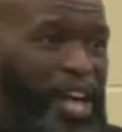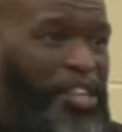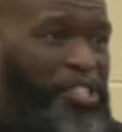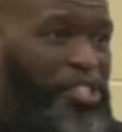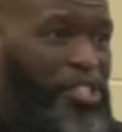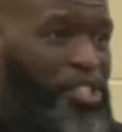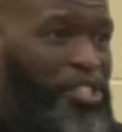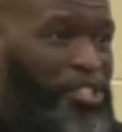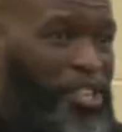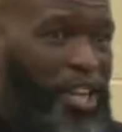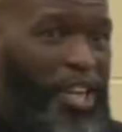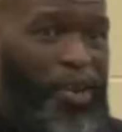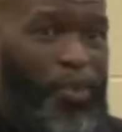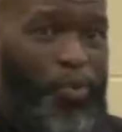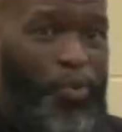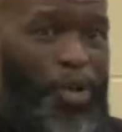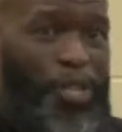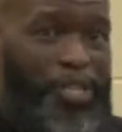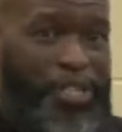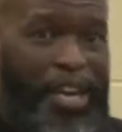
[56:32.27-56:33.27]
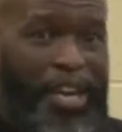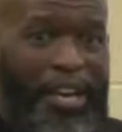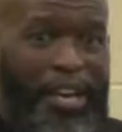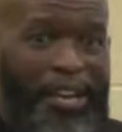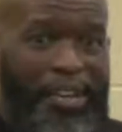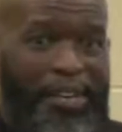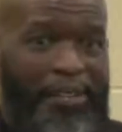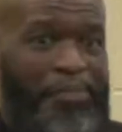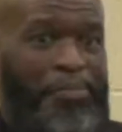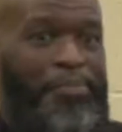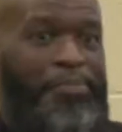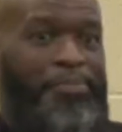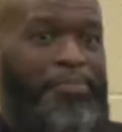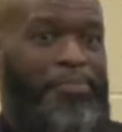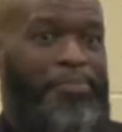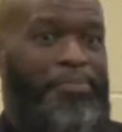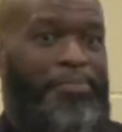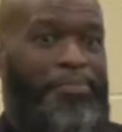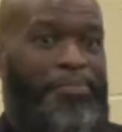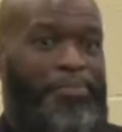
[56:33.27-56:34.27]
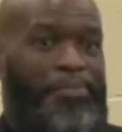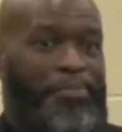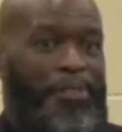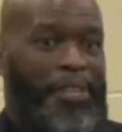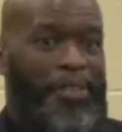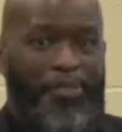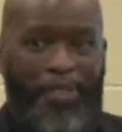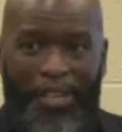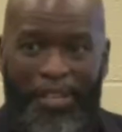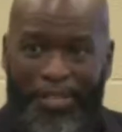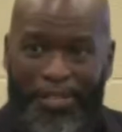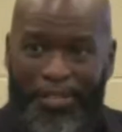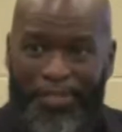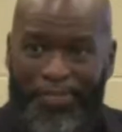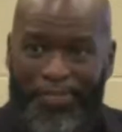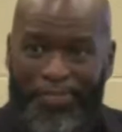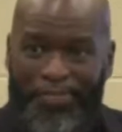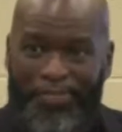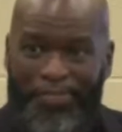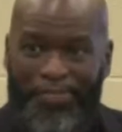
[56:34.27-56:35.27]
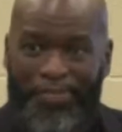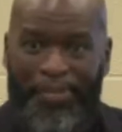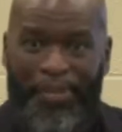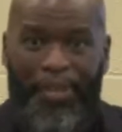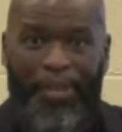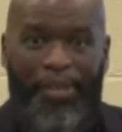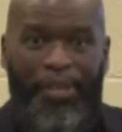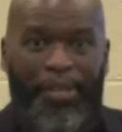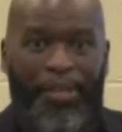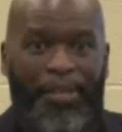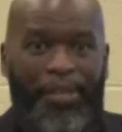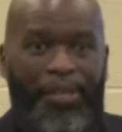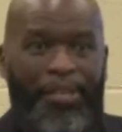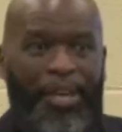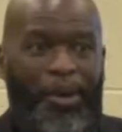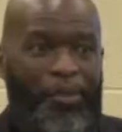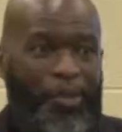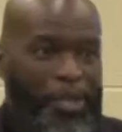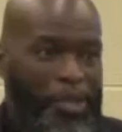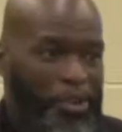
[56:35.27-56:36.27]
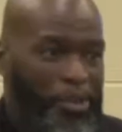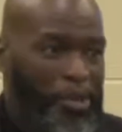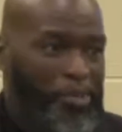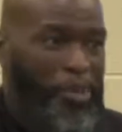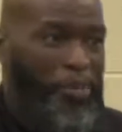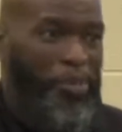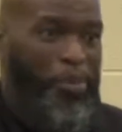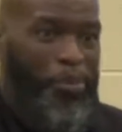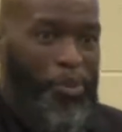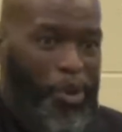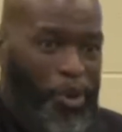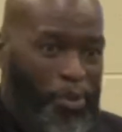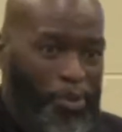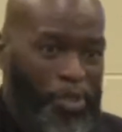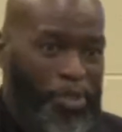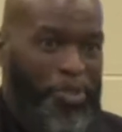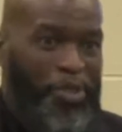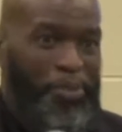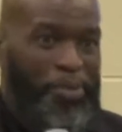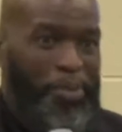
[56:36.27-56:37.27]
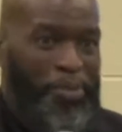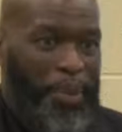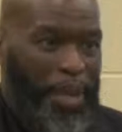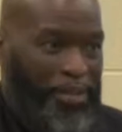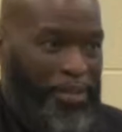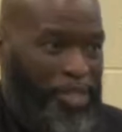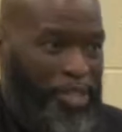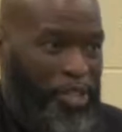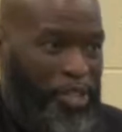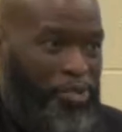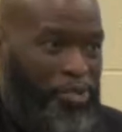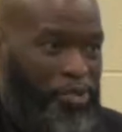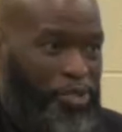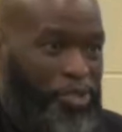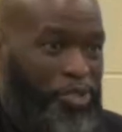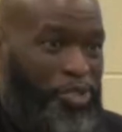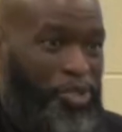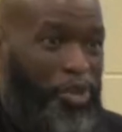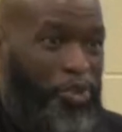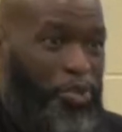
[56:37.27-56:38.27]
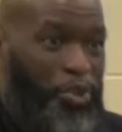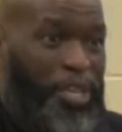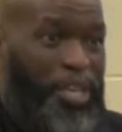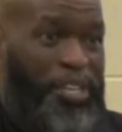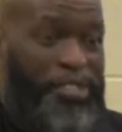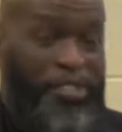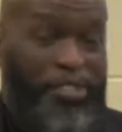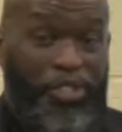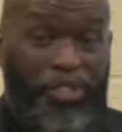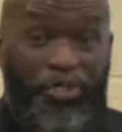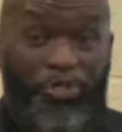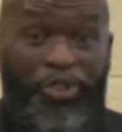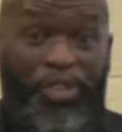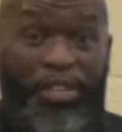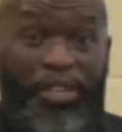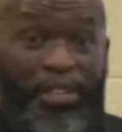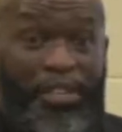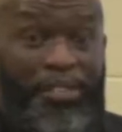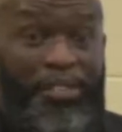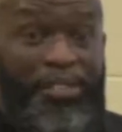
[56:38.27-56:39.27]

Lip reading: not just a one-time event. Now, we know that people work, we know that people have schedules, and so we as a district